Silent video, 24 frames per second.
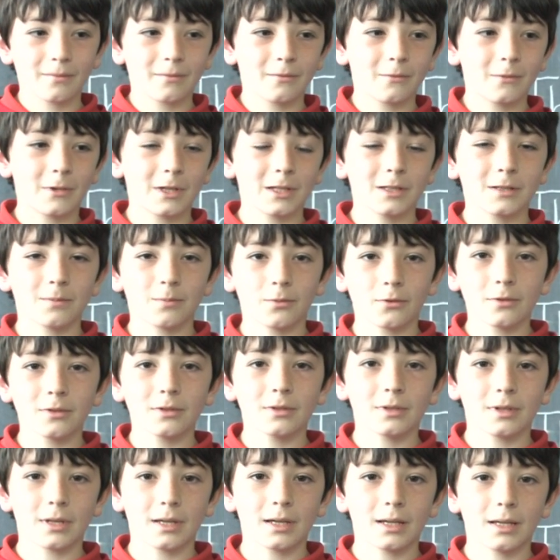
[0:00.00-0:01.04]
When
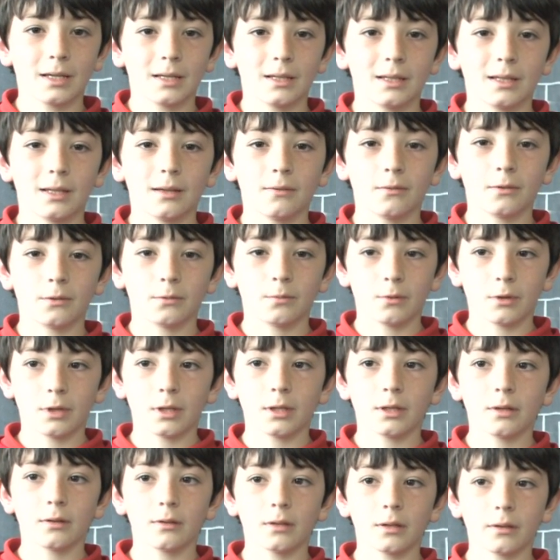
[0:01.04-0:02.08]
Bruce died, he was
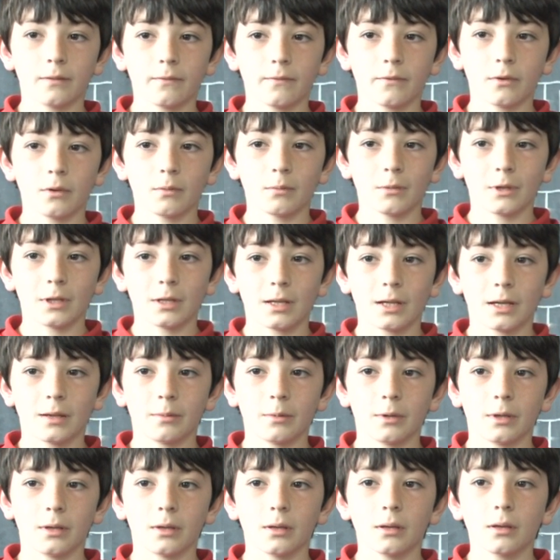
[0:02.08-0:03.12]
buried at Dunfermline
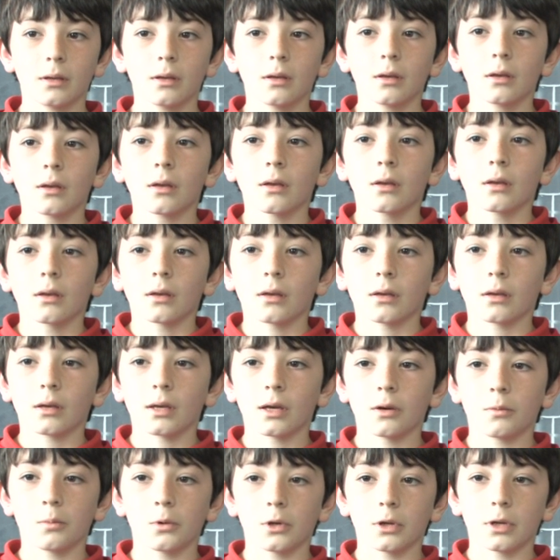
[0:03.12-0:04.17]
Abbey.
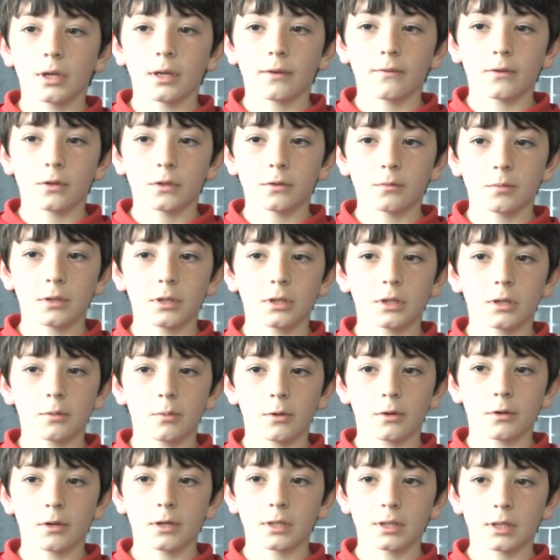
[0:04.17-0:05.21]
Gilbert gave a speech
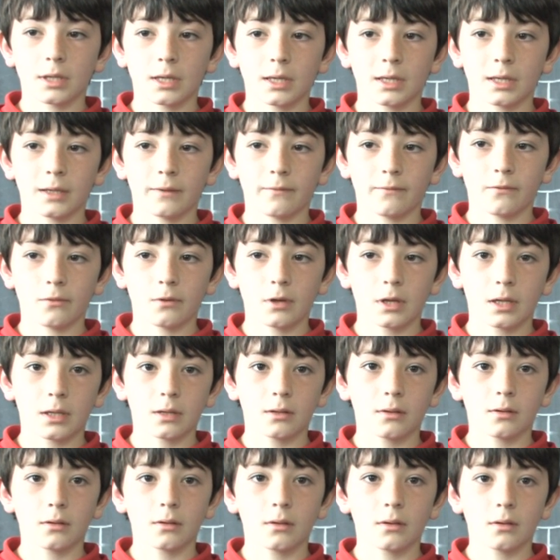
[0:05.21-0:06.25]
about his king and
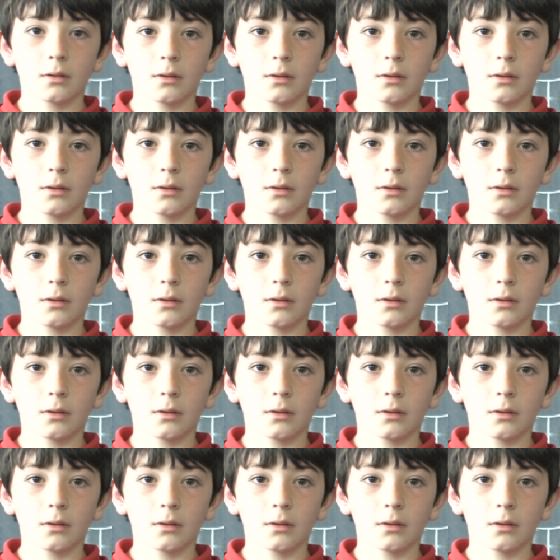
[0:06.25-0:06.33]
friend.